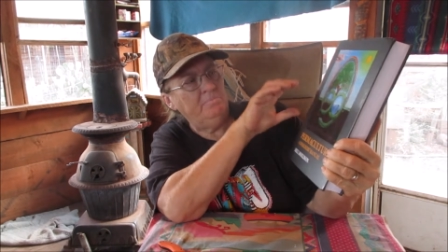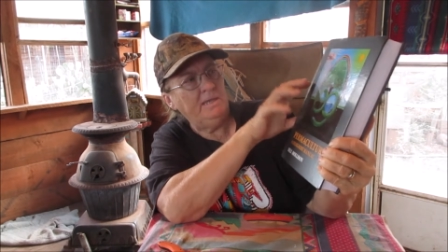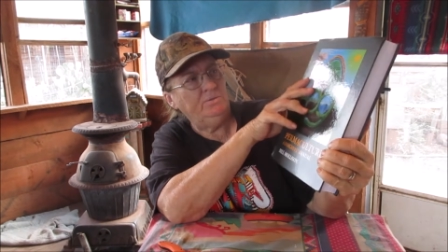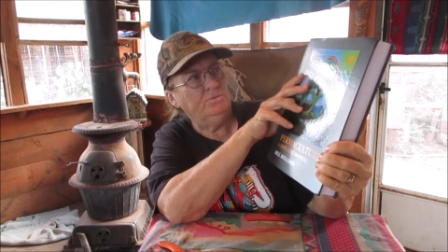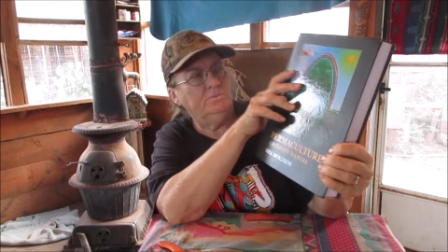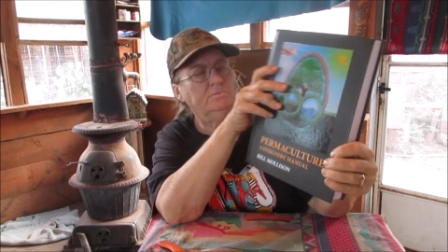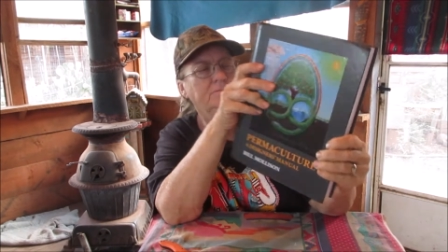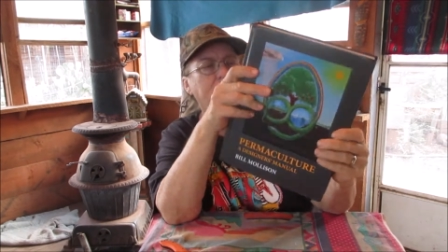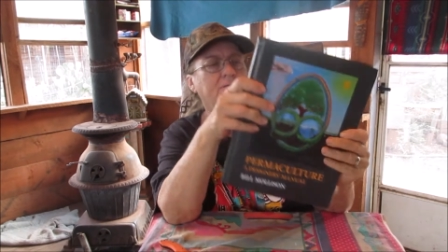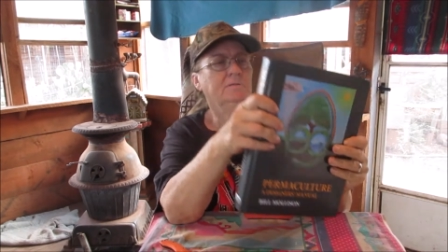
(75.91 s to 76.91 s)
Manual.
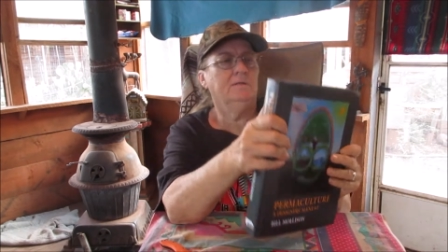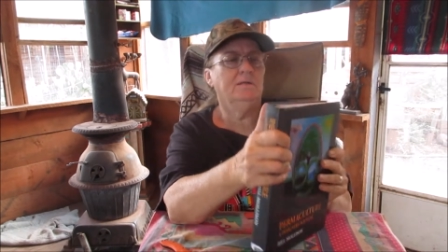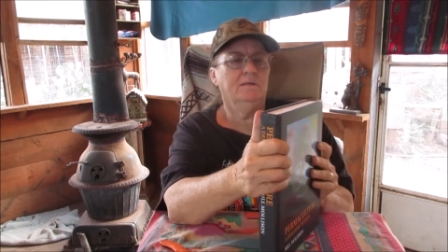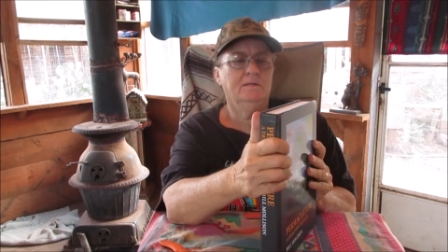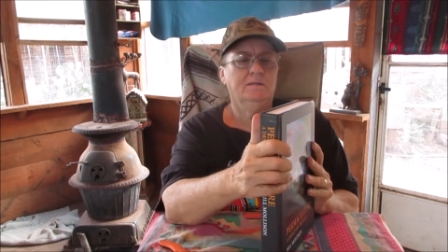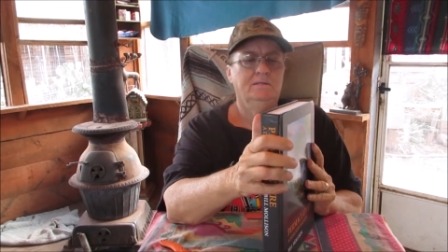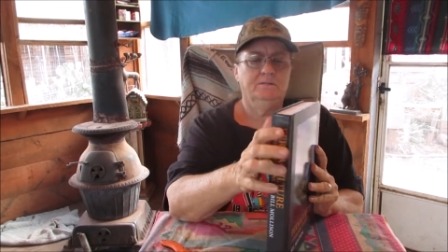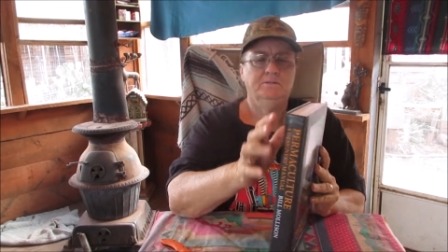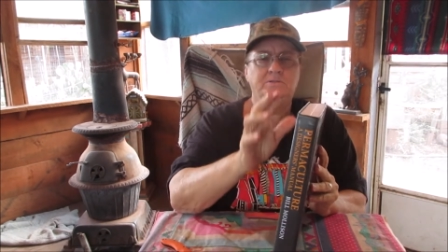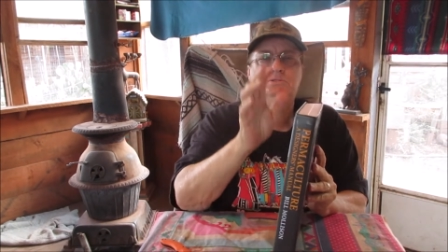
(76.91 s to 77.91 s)

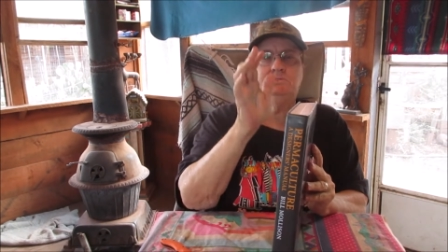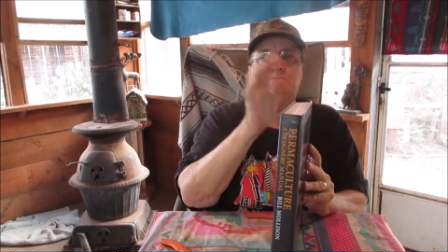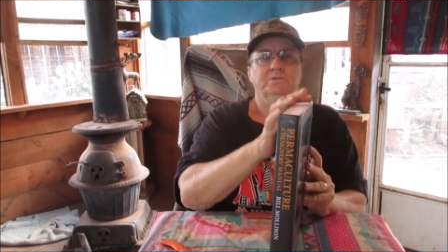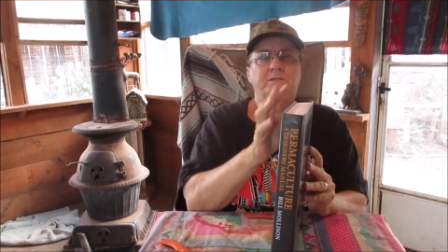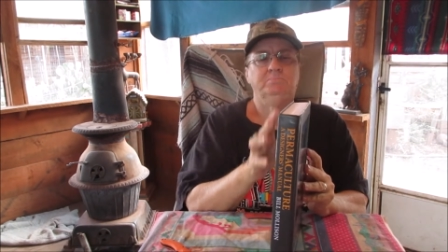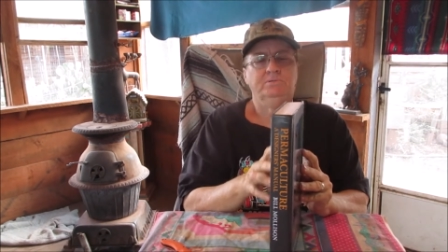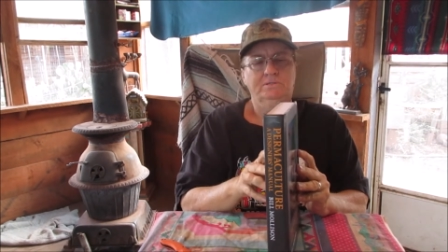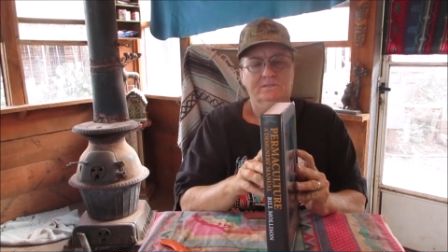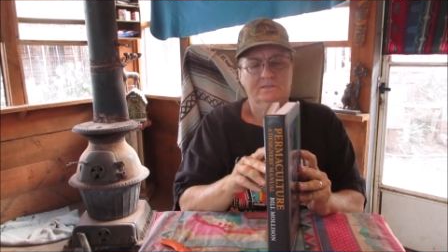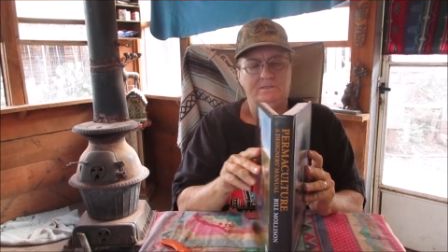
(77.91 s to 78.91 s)
This is a great book.